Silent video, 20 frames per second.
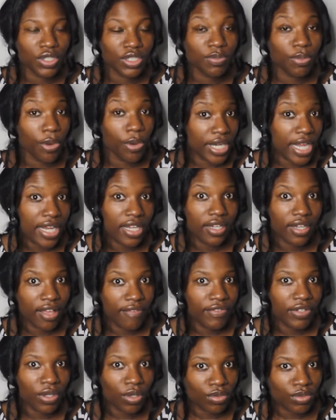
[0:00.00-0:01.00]
born at
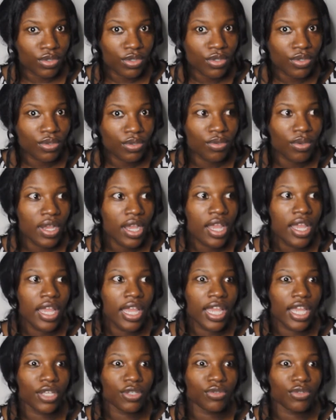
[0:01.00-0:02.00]
11:02,
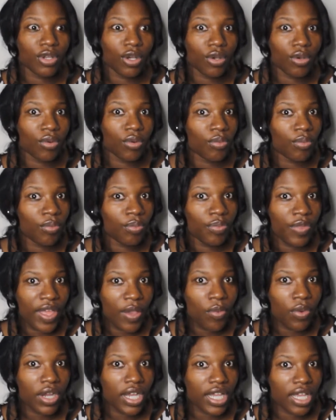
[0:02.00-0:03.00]
and you know, they
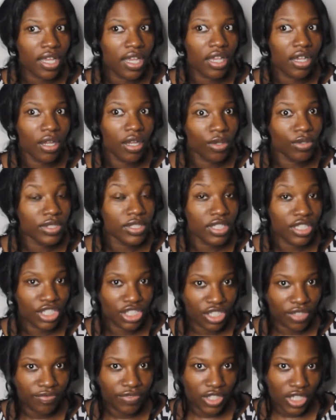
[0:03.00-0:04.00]
were getting close to
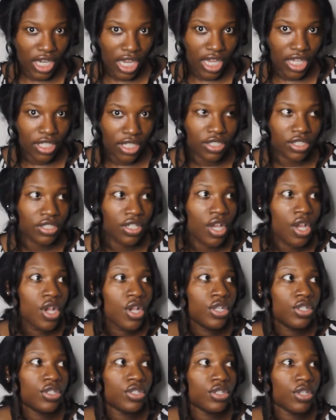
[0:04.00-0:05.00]
shift change.
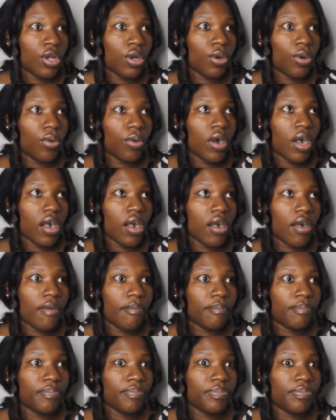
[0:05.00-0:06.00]

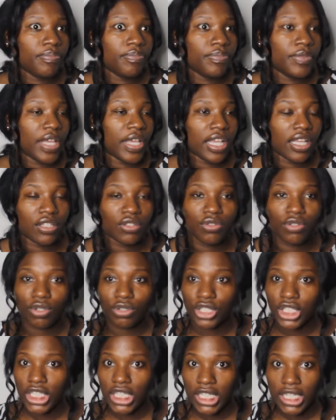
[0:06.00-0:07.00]
So
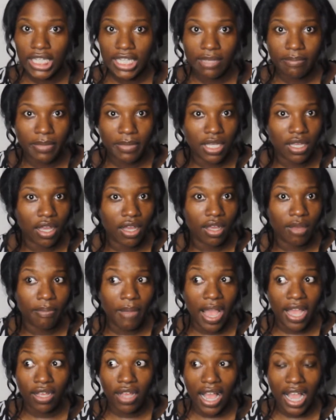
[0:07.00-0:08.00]
she cleaned me up.
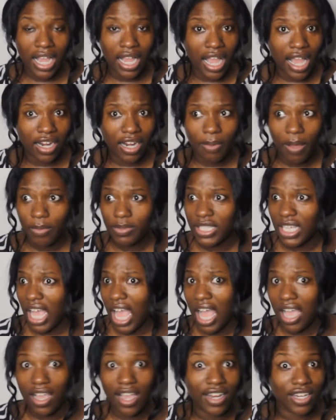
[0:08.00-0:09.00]
I got up. I was like,
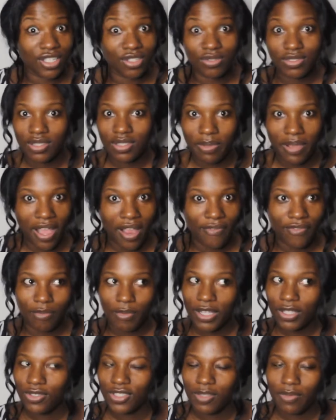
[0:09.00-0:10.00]
I gotta use the bathroom.